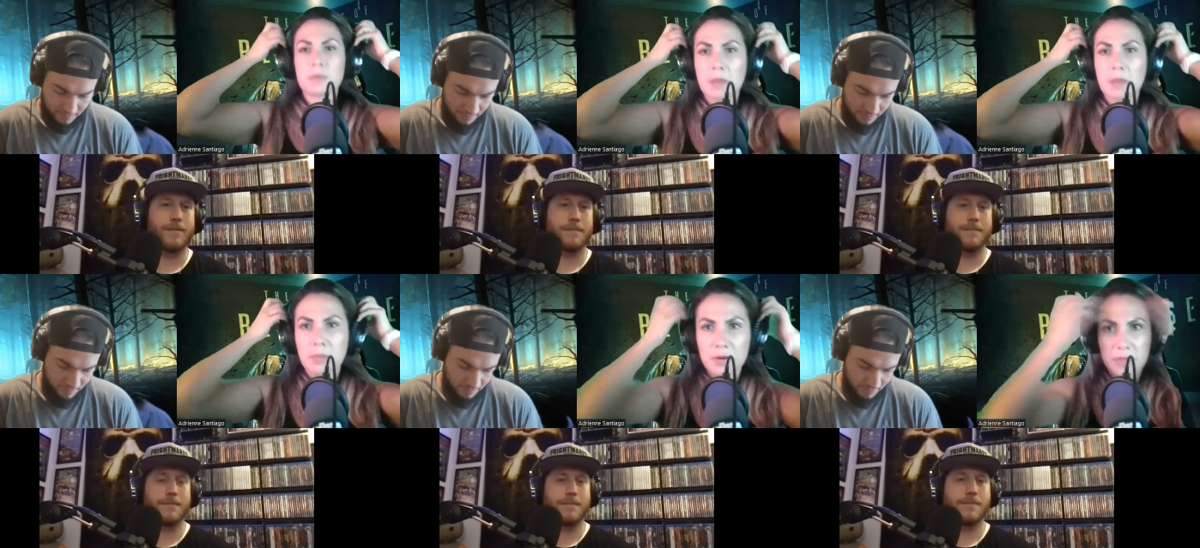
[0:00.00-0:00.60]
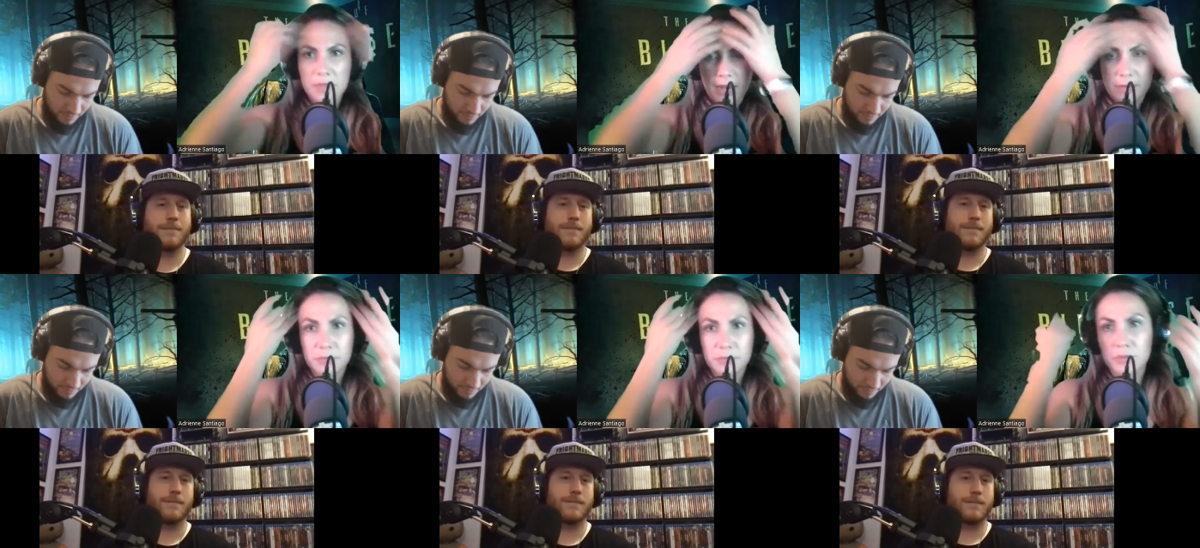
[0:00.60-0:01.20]
Speaker 1: remember that
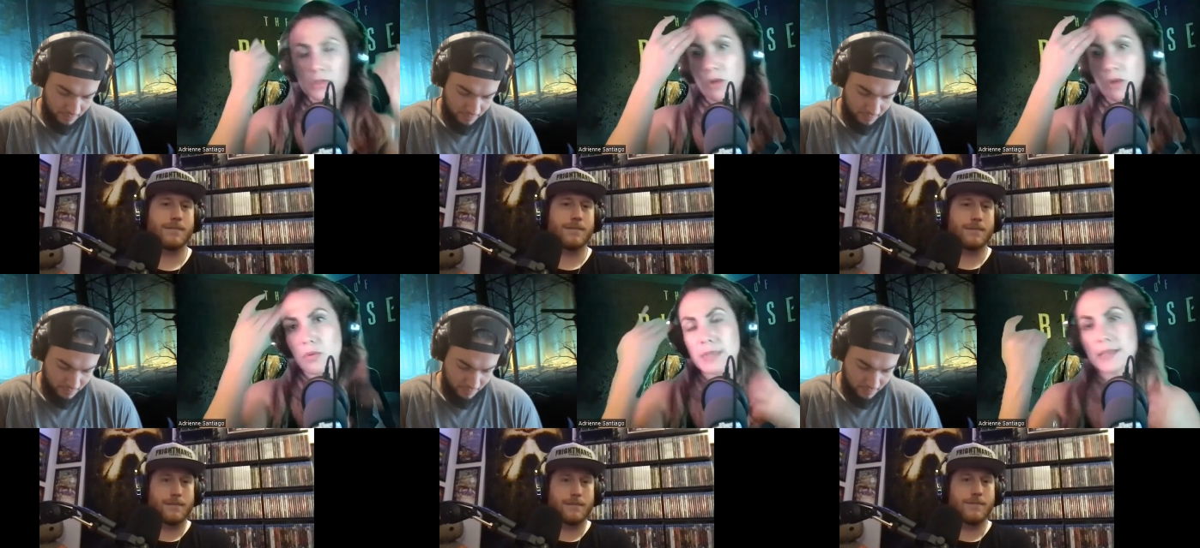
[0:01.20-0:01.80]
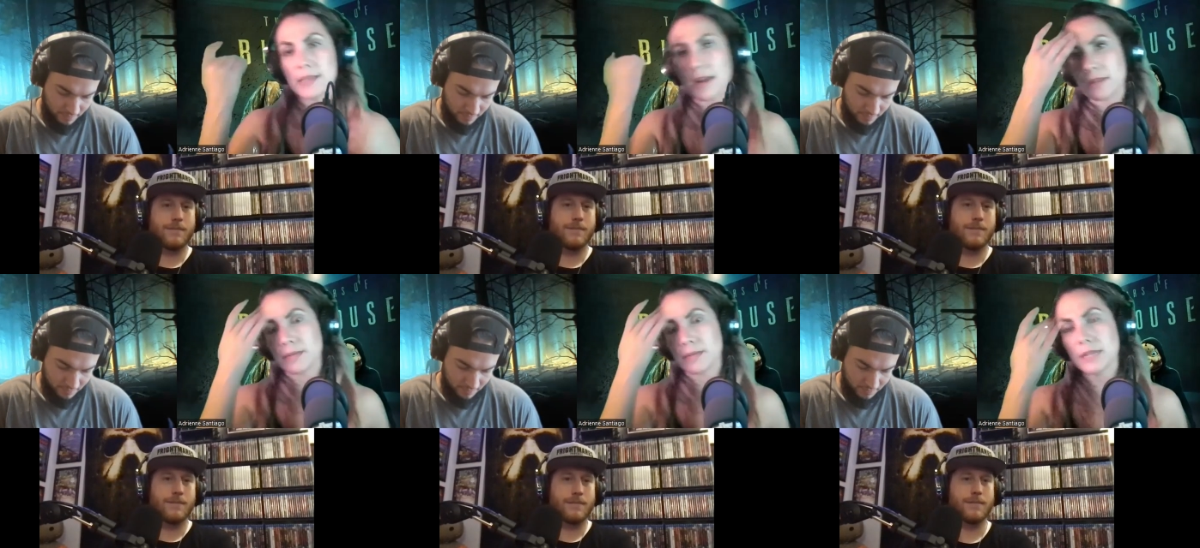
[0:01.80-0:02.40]
I was so
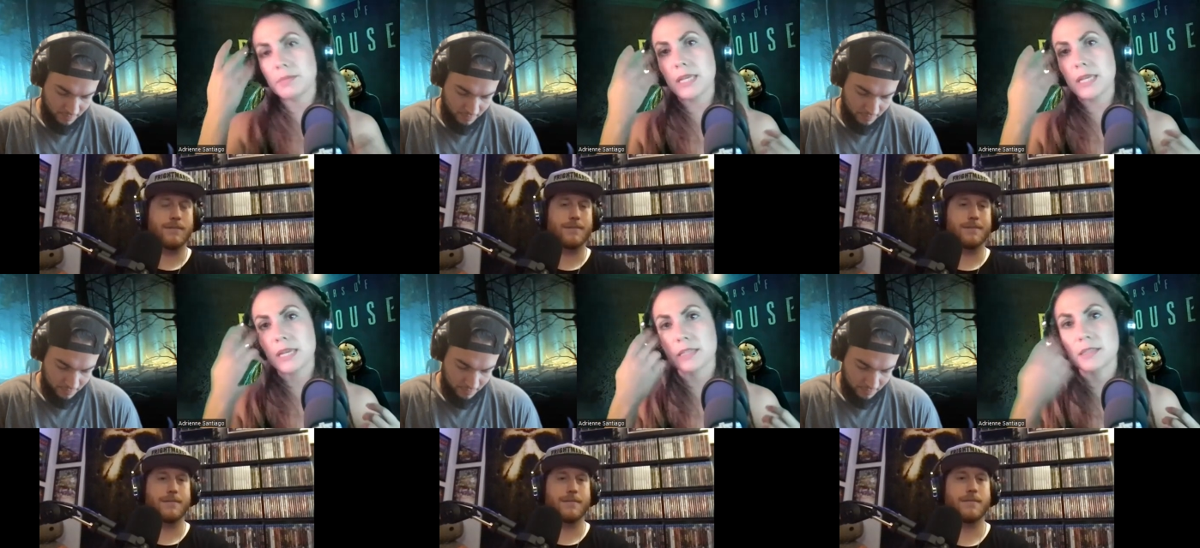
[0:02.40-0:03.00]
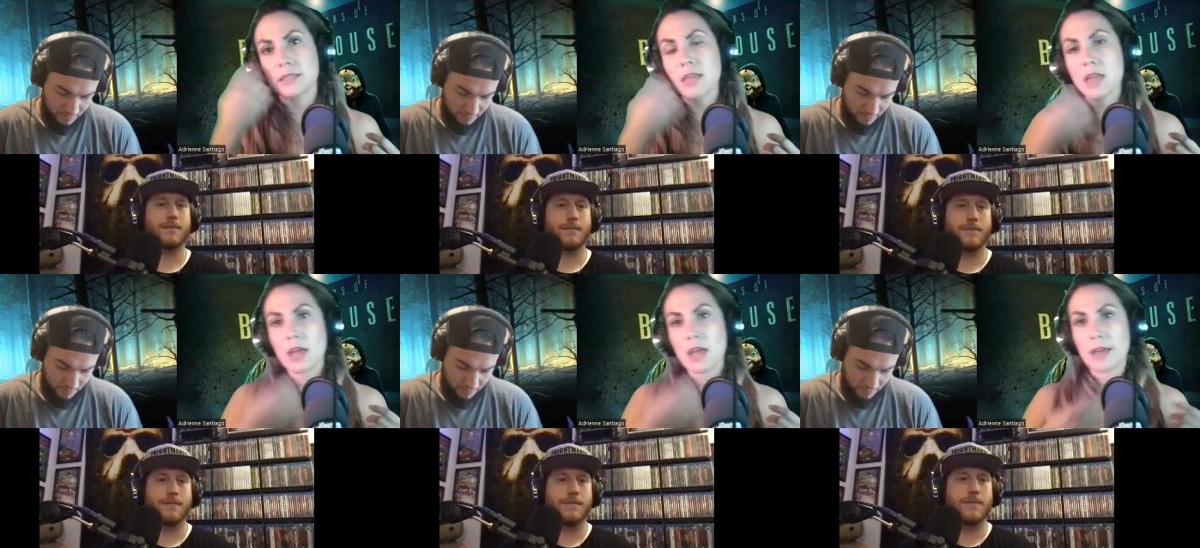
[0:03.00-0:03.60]
anxiety ridden because
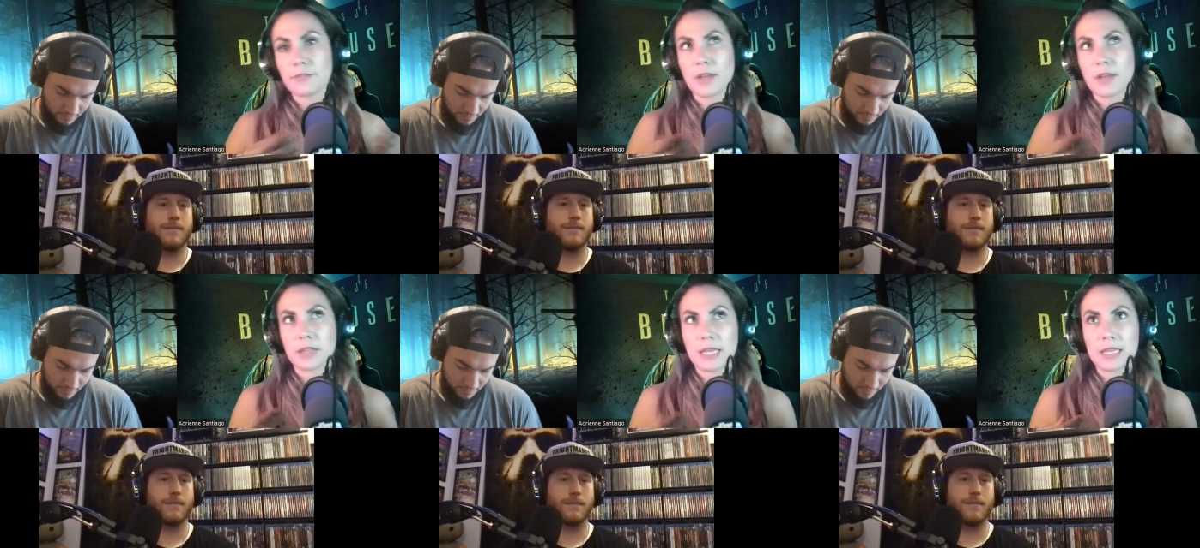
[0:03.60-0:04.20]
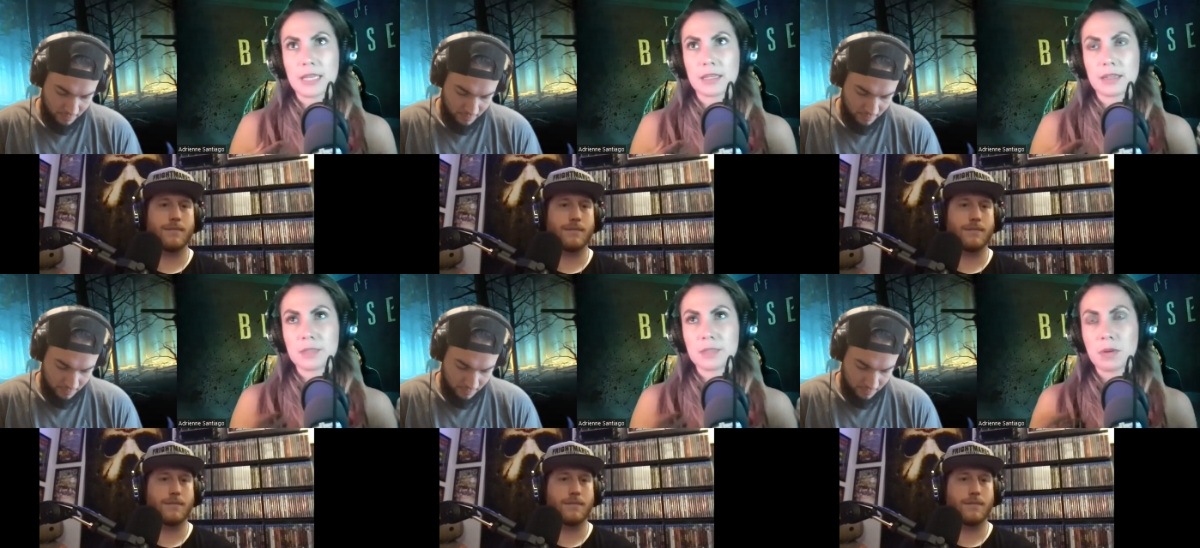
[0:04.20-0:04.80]
I felt
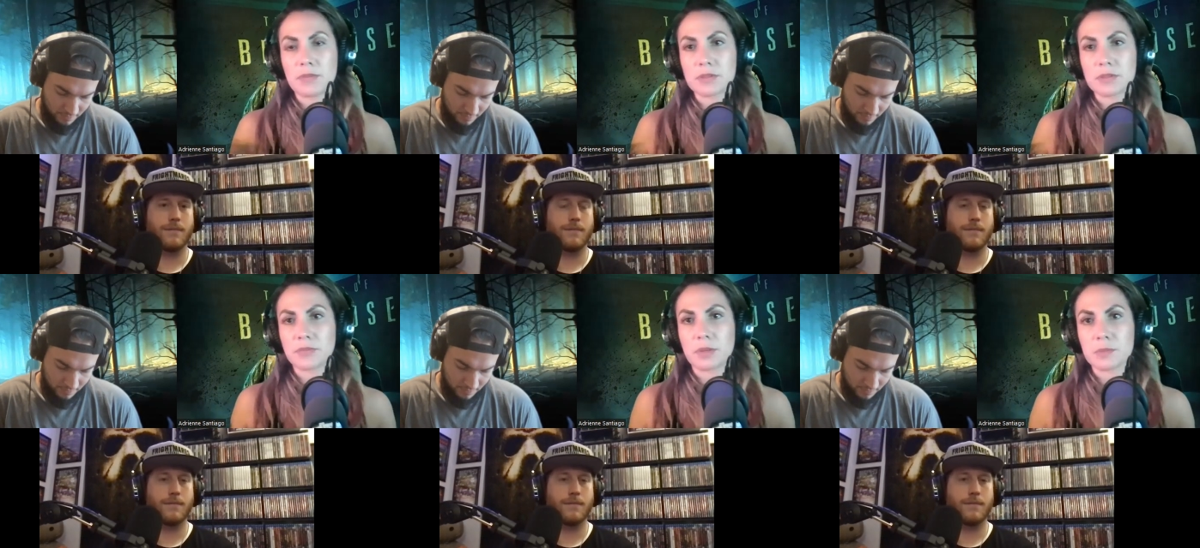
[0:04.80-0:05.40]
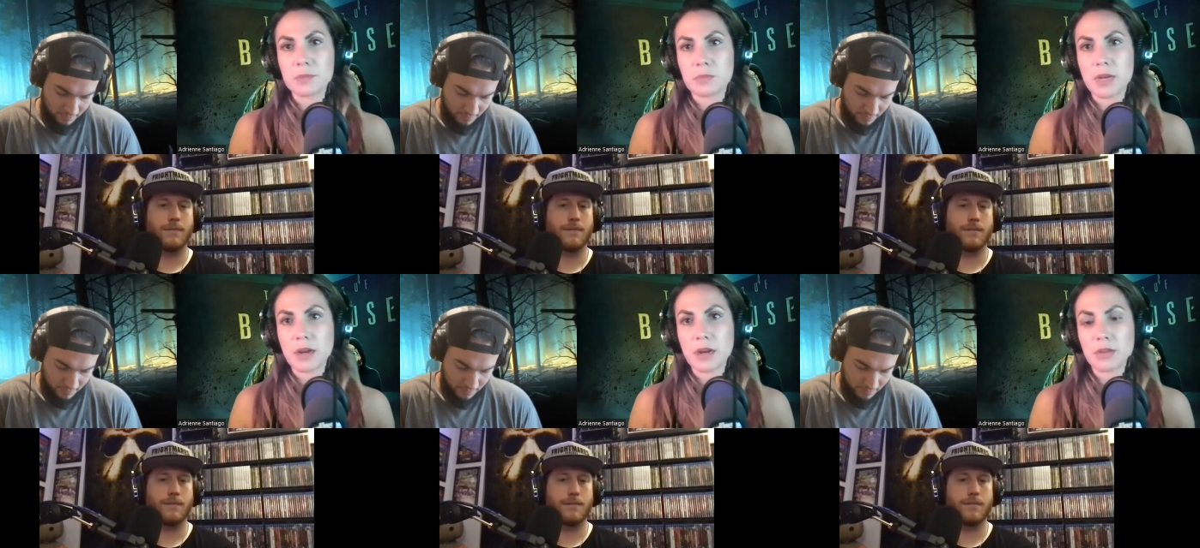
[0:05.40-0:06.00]
like it's one of those films
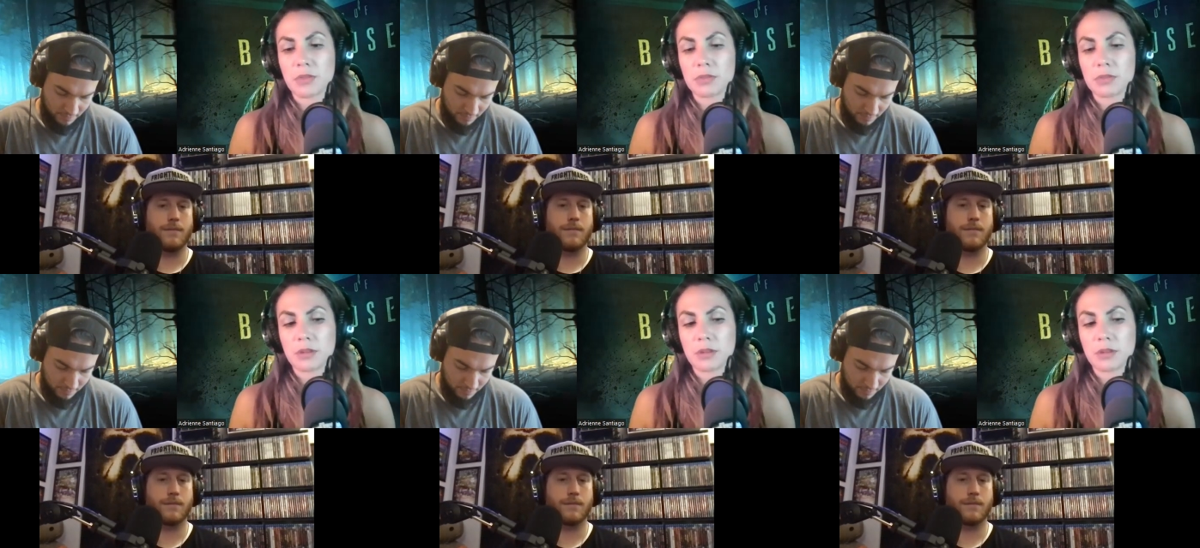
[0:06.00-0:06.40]
where,